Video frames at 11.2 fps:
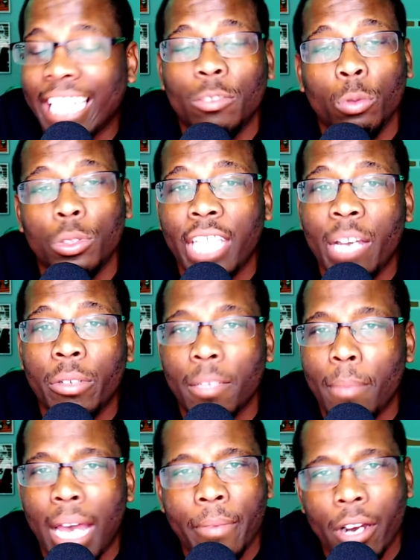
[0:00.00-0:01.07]
will stay with the
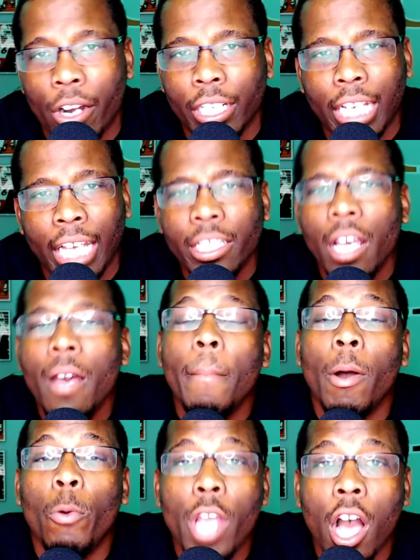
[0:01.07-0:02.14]
Miami Hurricanes.
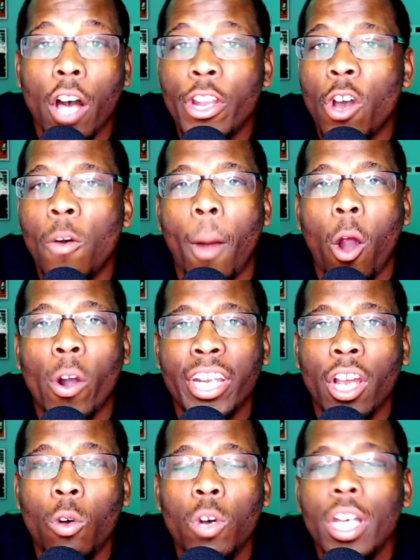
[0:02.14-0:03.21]
But we all know
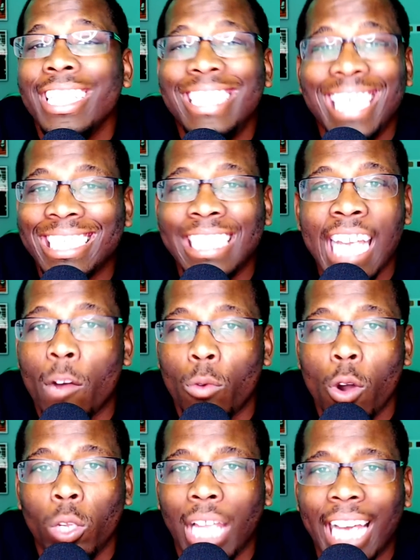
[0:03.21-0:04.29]
Mario does not
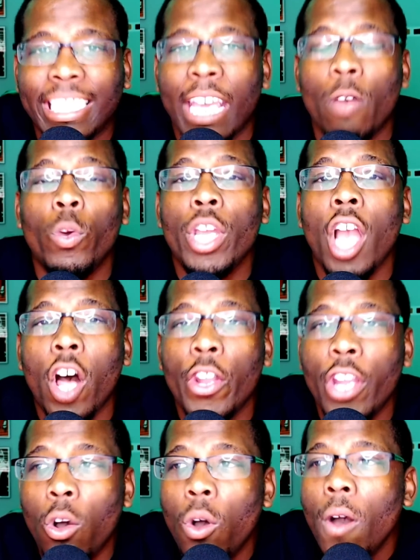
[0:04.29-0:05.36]
roll like that. We all
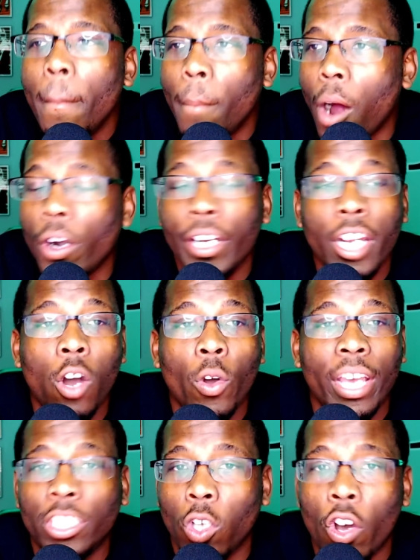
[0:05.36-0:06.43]
know Mario
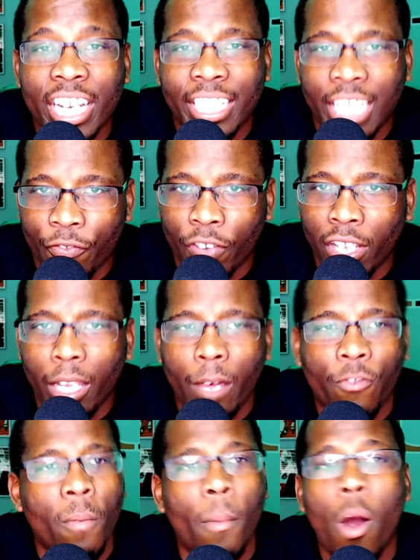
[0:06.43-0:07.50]
is on a different
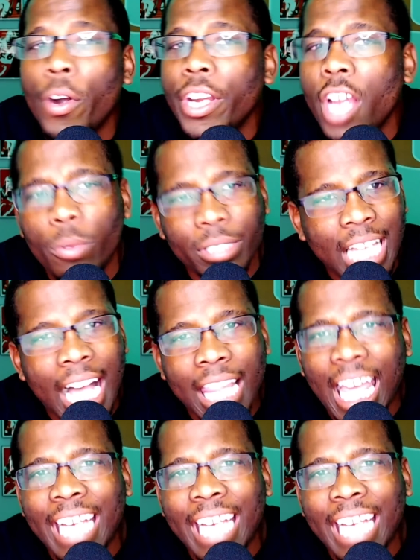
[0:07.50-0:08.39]
level. Mario is not like